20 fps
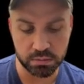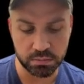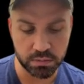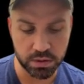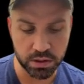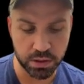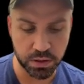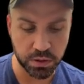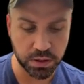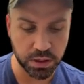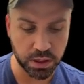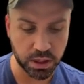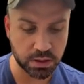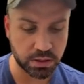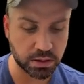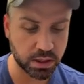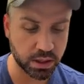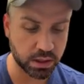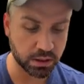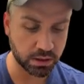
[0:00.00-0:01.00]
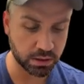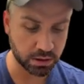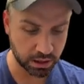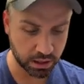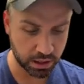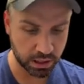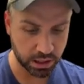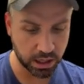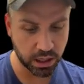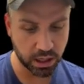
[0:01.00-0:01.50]
two tusks there,
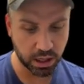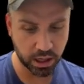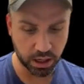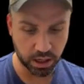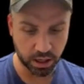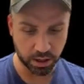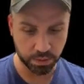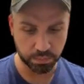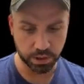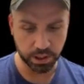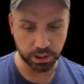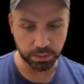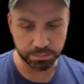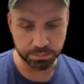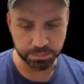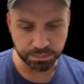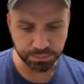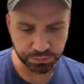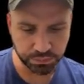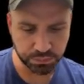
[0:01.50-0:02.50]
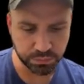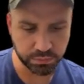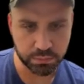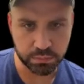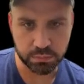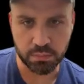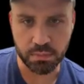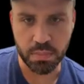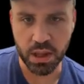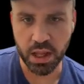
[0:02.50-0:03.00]
but
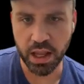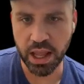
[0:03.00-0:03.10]
I